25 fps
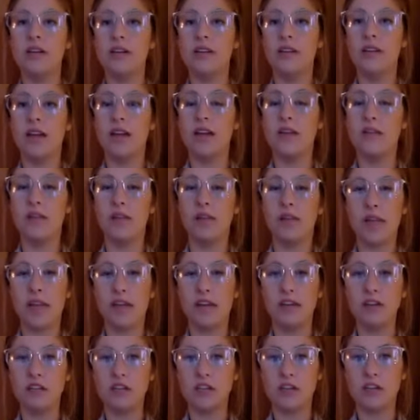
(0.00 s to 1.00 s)
the kind of
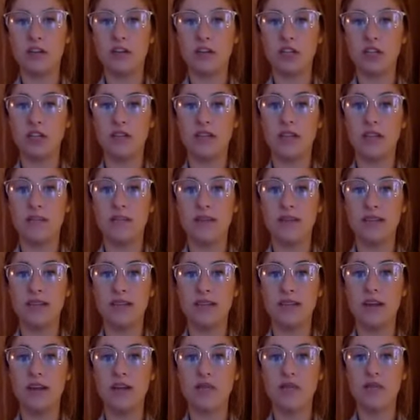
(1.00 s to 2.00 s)
millennial generation like
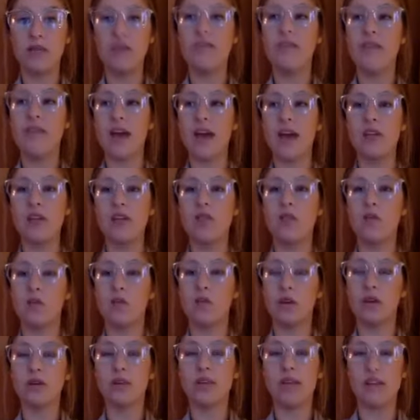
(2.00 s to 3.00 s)
myself, we value the
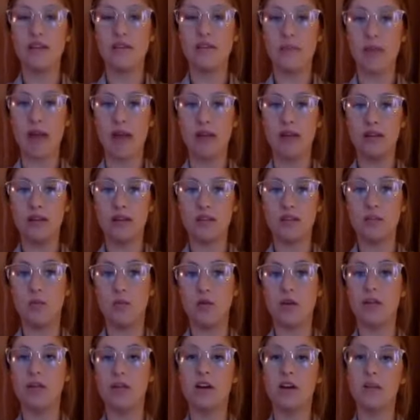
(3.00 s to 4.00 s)
work-life balance
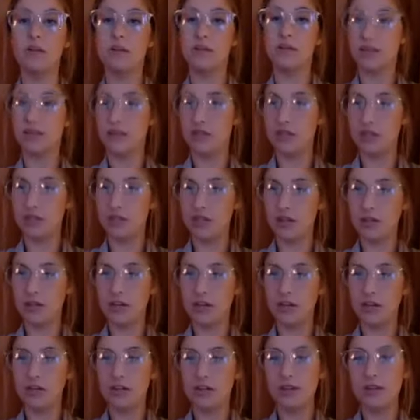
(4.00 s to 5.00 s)
more than our previous
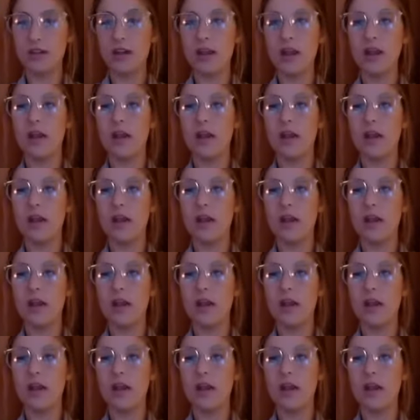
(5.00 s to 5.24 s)
generation.